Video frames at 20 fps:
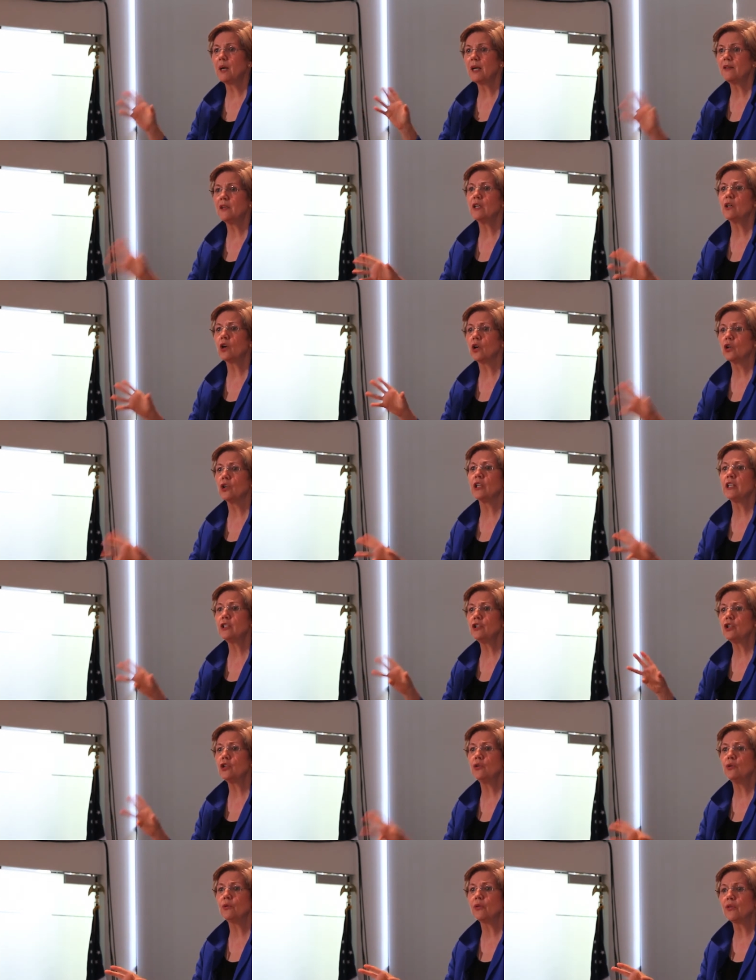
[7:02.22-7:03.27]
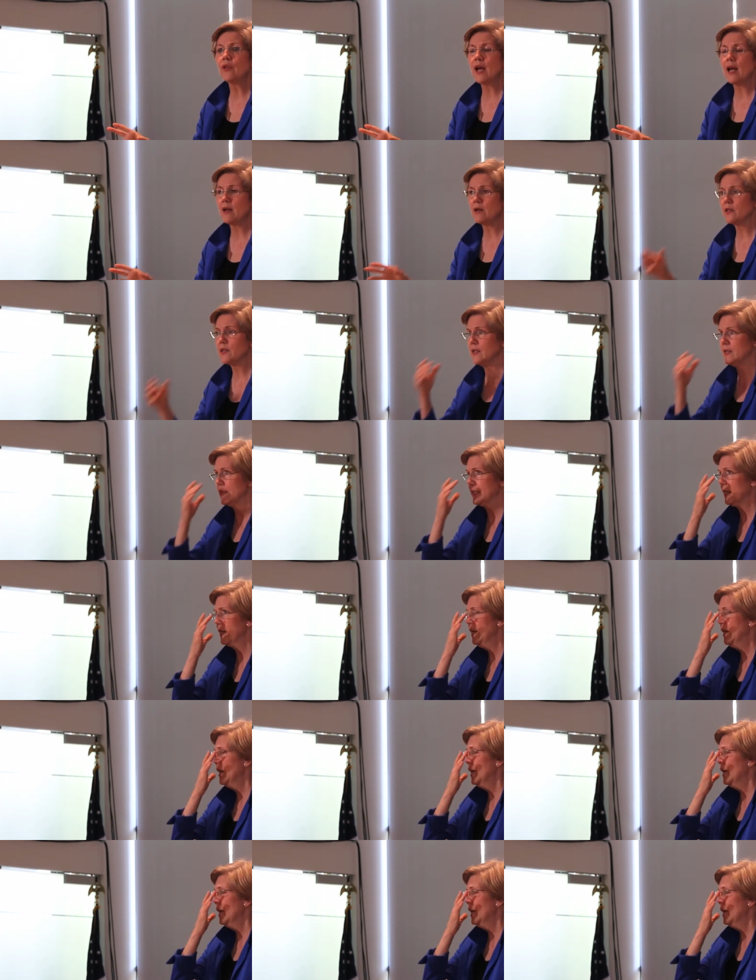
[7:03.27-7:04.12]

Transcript: by the early 2000s.